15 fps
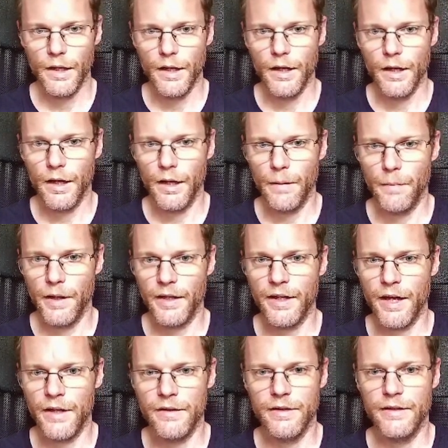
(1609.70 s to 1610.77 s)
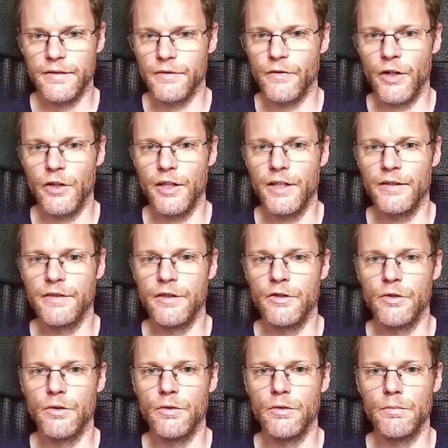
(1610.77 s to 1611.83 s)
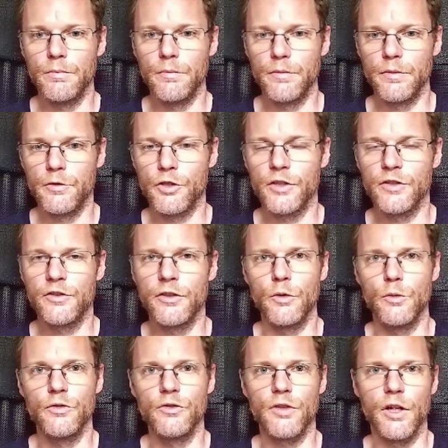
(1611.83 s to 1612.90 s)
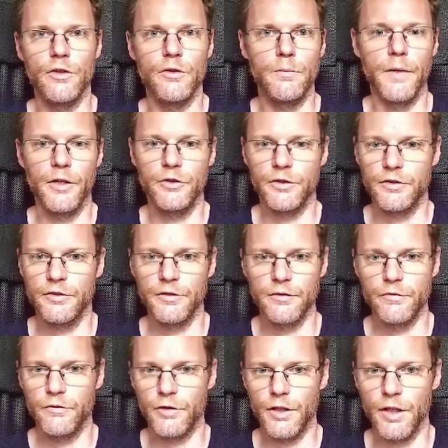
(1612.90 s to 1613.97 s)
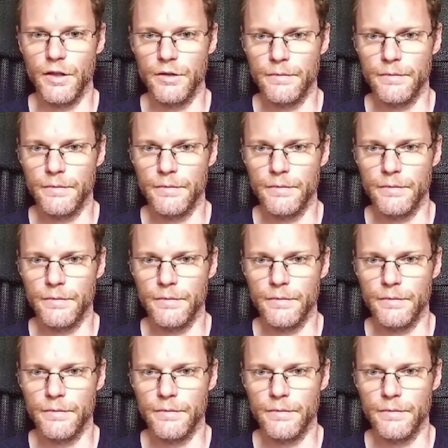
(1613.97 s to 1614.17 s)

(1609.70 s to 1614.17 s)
Again, it's very easy to just use other meshes for that.